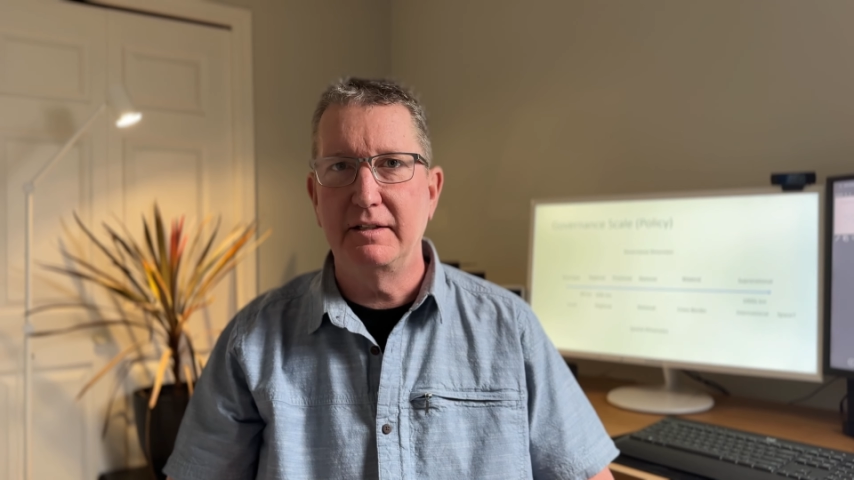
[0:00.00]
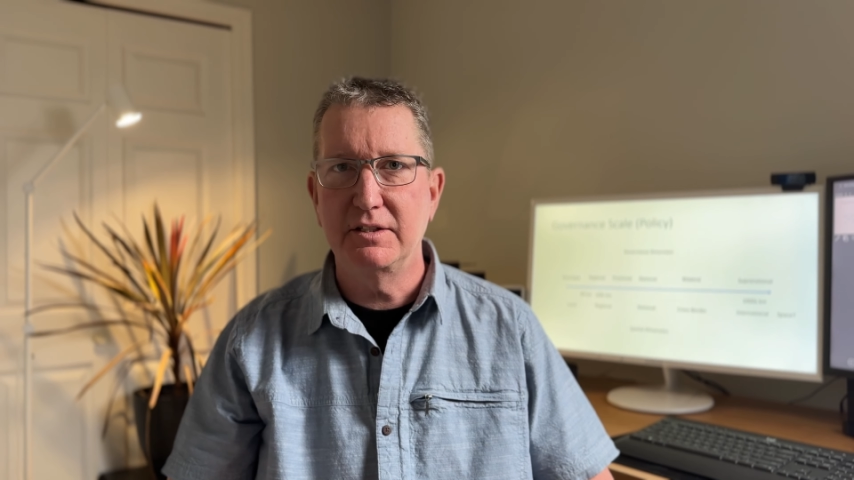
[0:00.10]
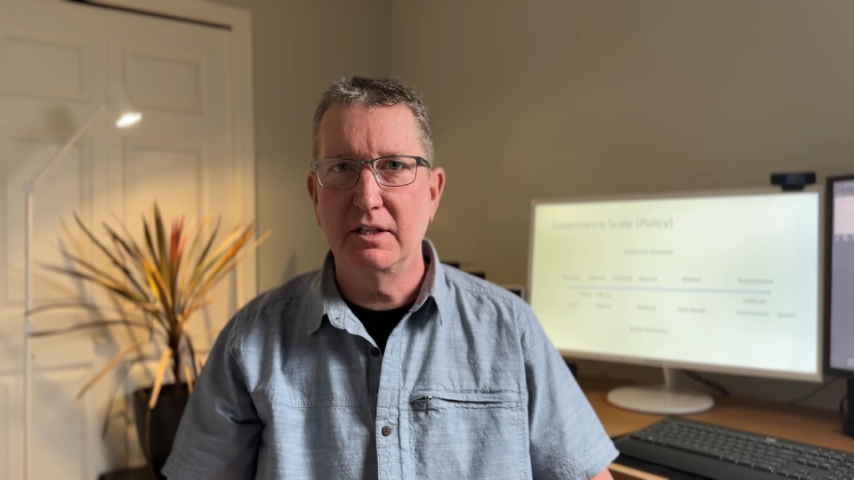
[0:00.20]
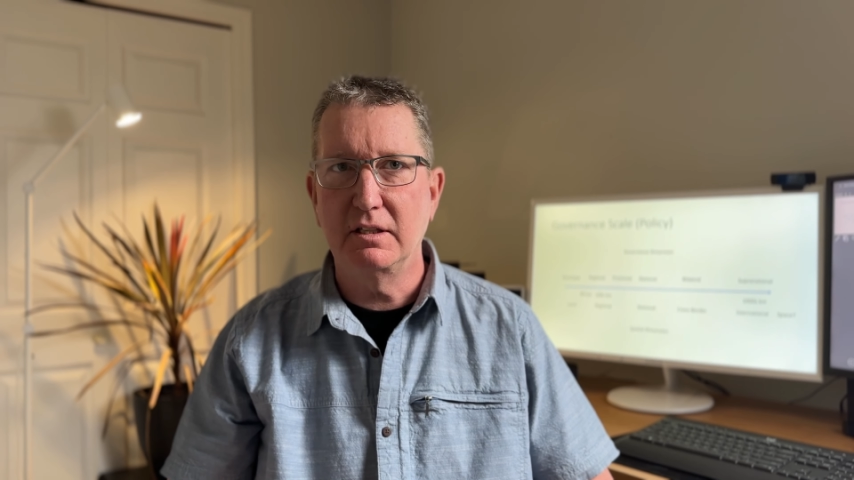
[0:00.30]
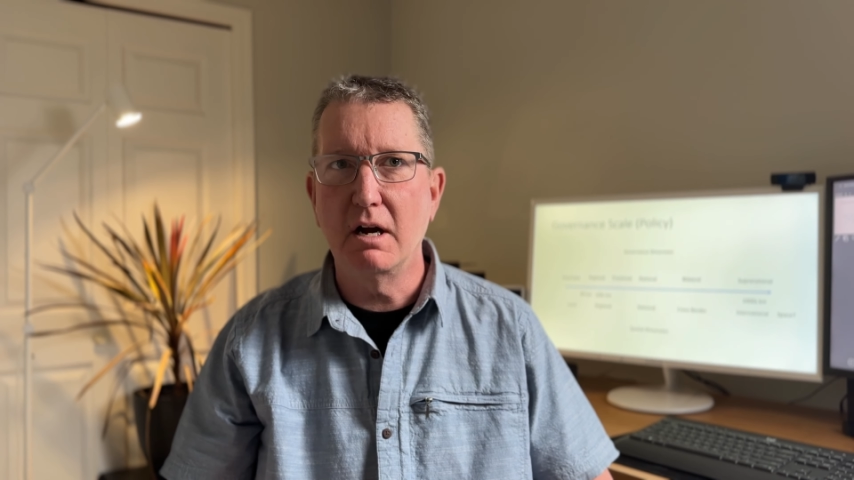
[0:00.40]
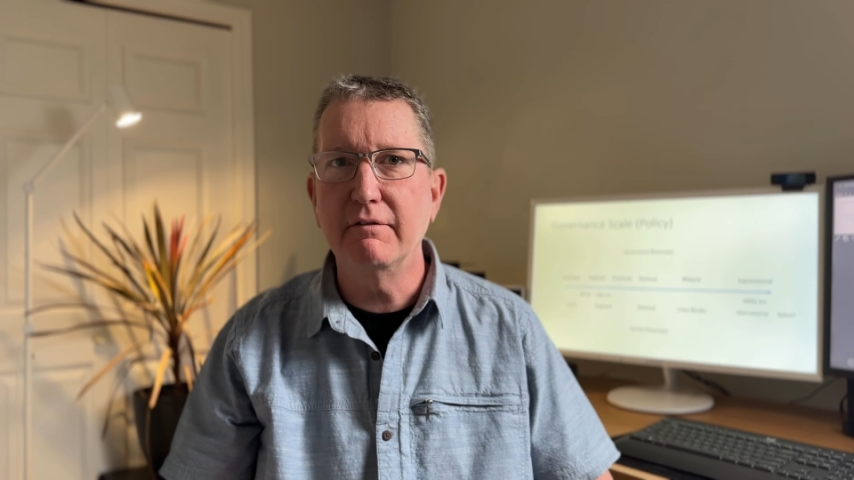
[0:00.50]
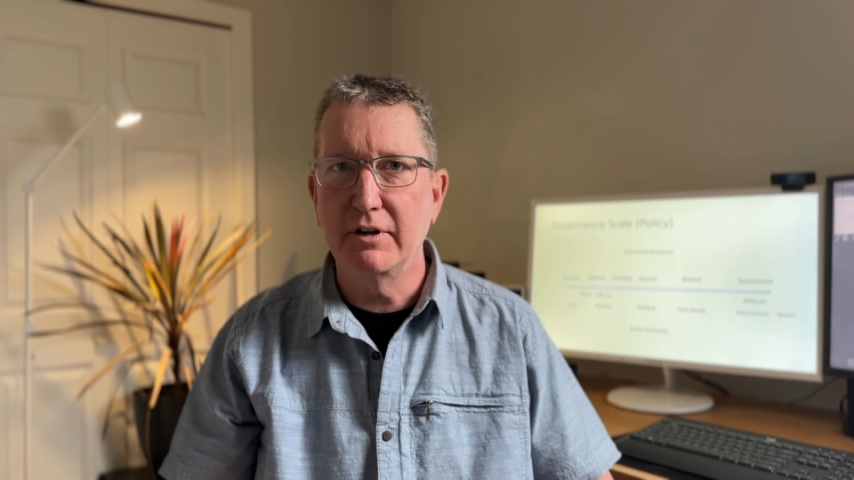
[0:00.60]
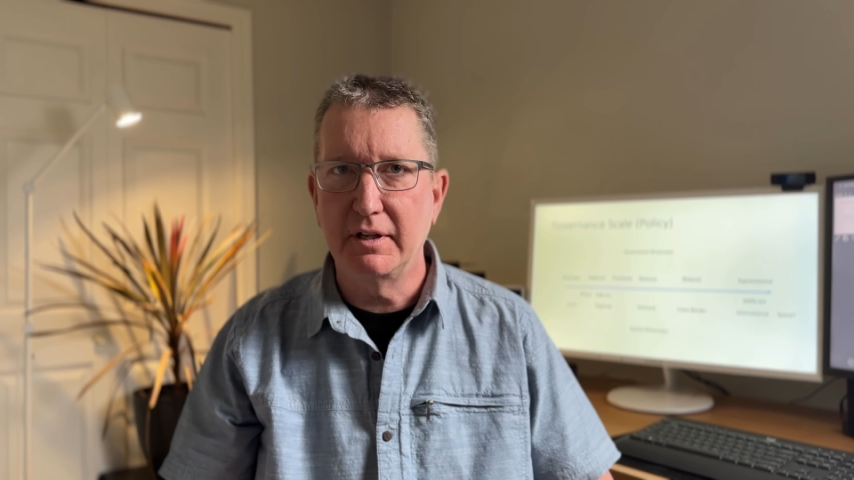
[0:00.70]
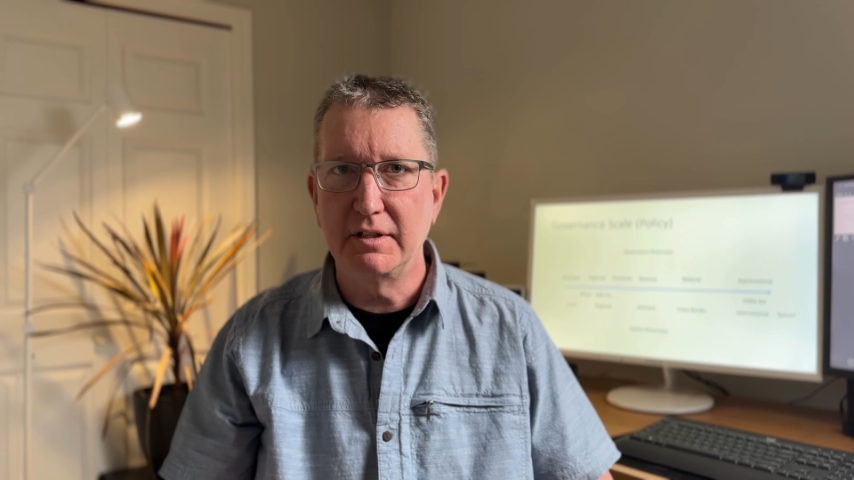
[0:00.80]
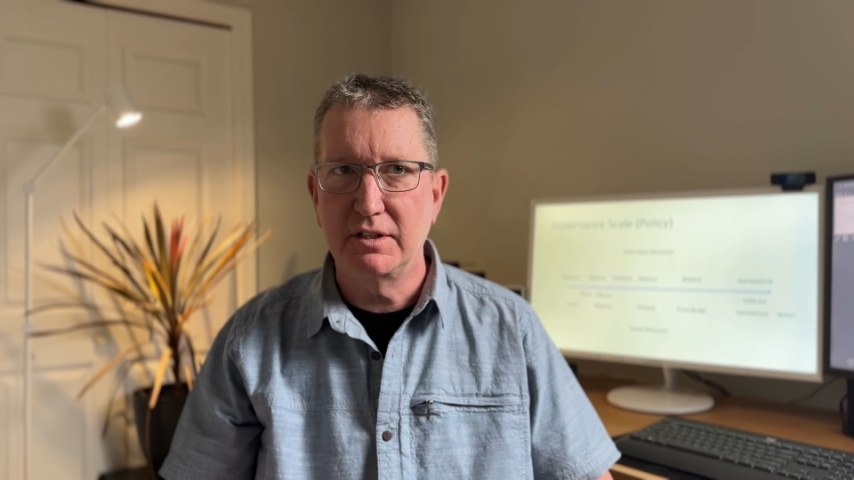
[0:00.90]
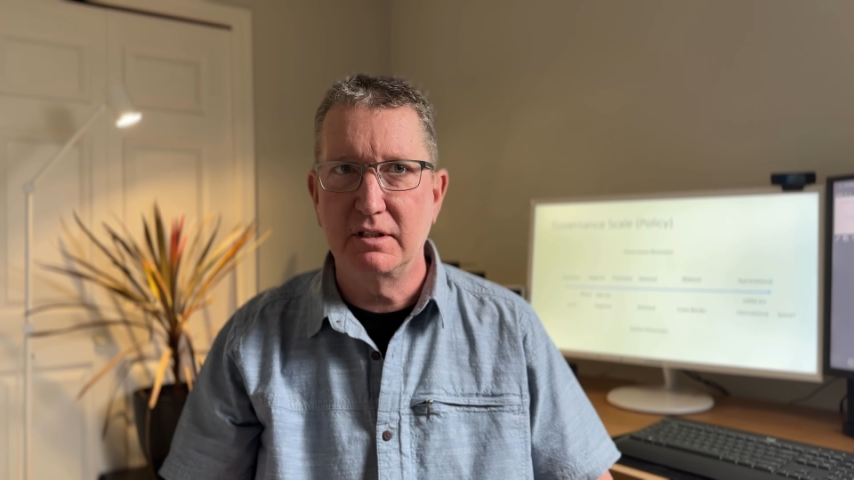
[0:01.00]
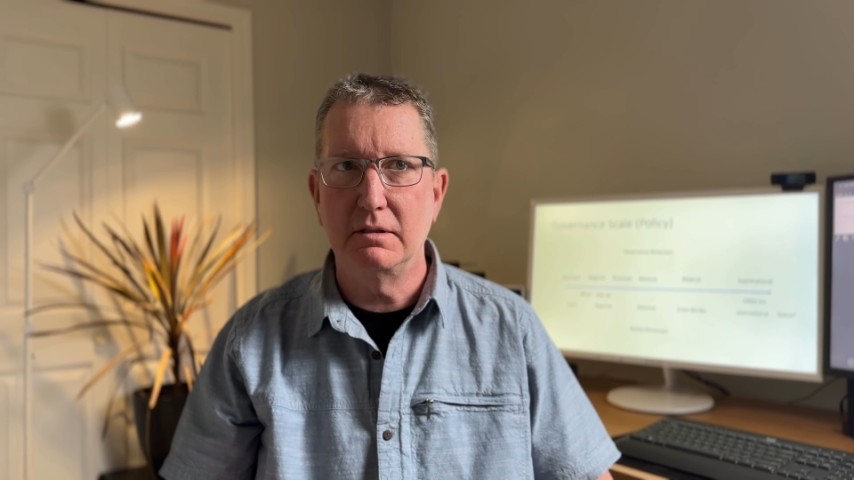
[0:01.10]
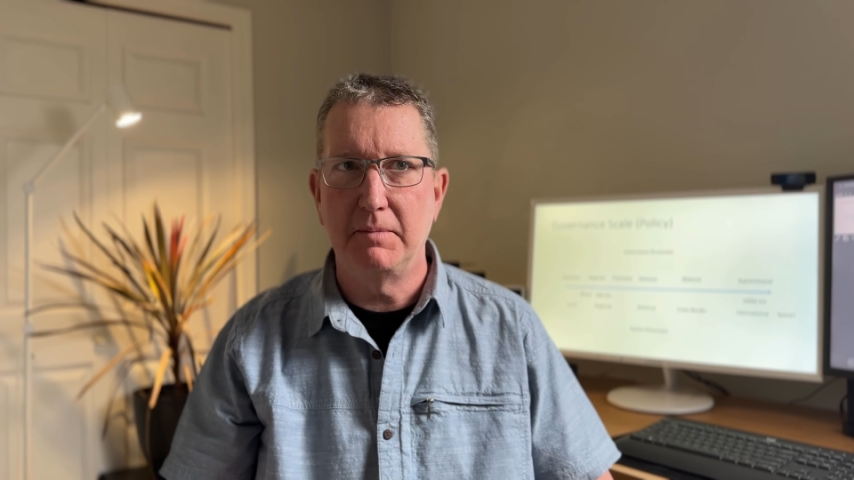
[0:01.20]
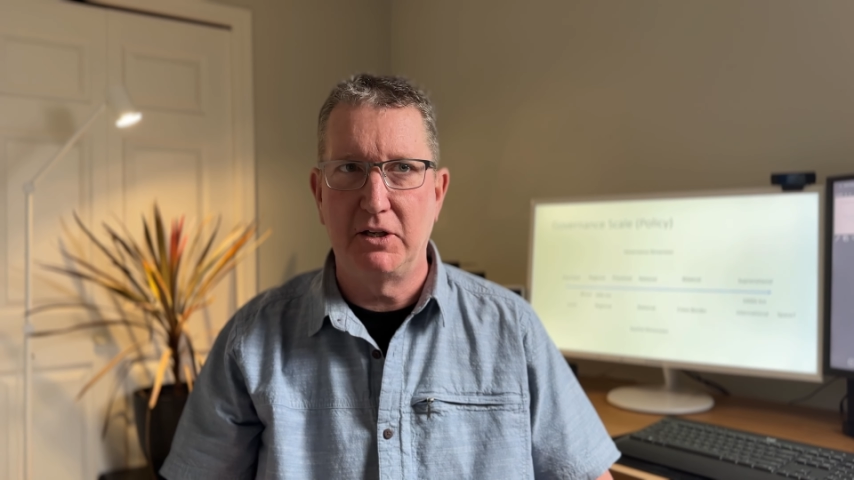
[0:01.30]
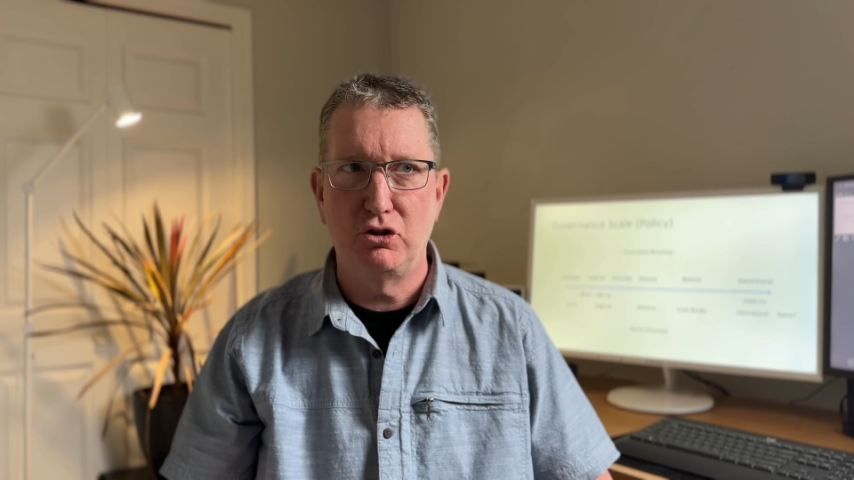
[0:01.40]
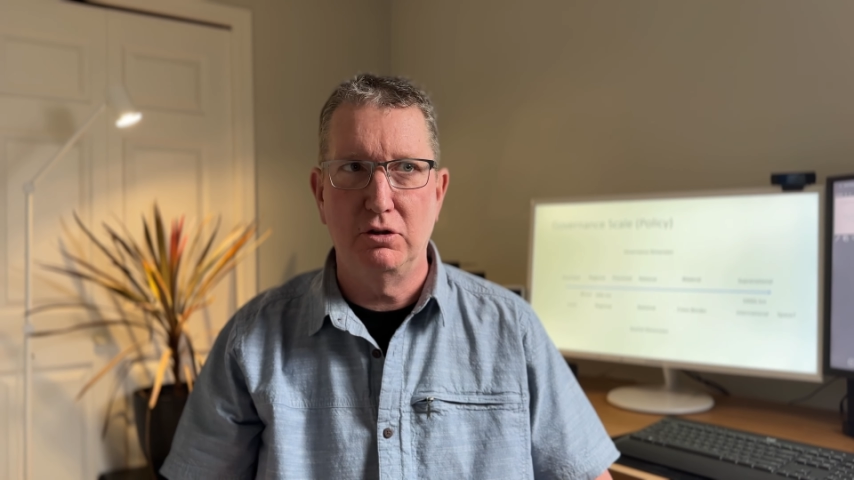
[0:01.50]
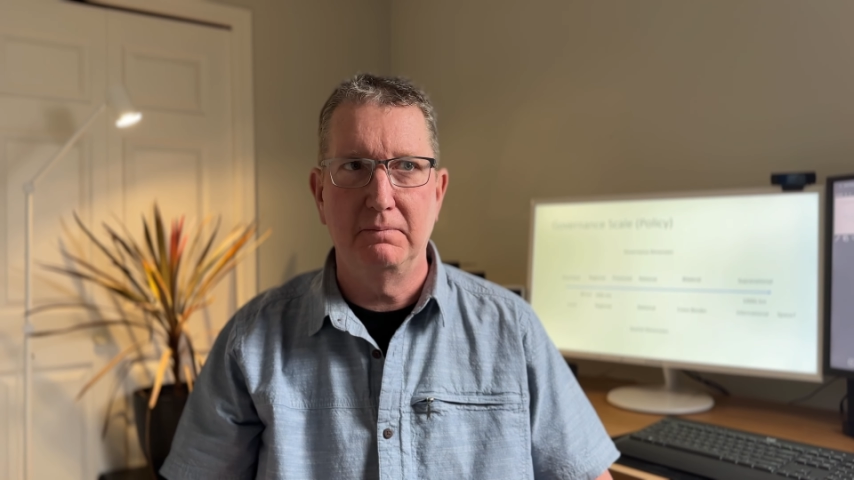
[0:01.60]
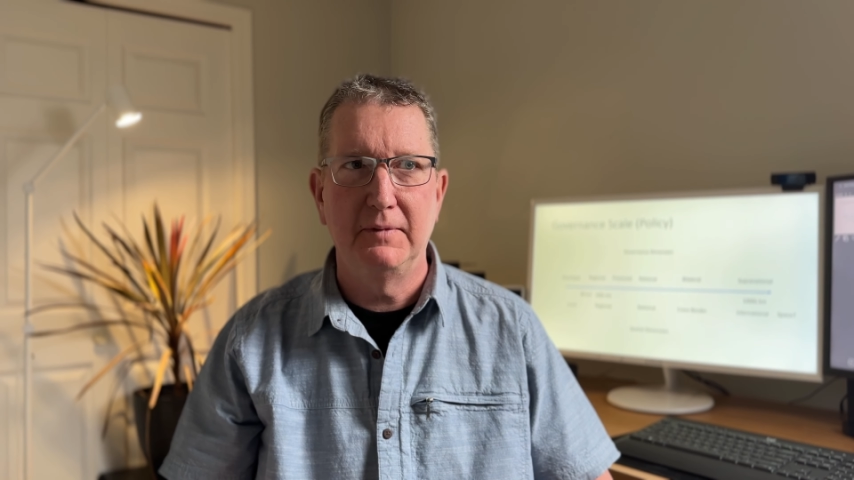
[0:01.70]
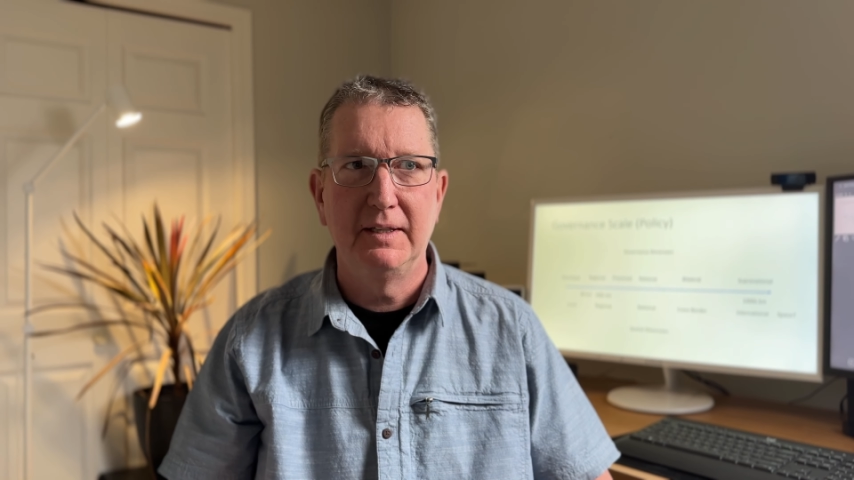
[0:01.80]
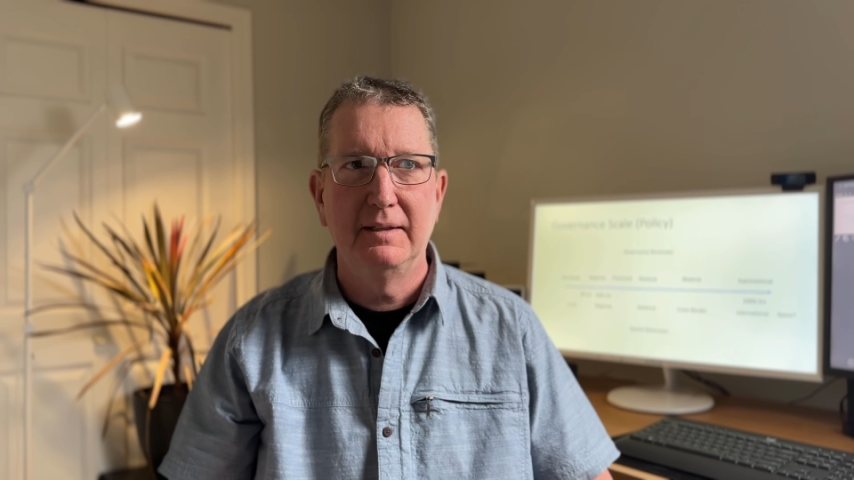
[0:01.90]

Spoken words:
is the governance dimension.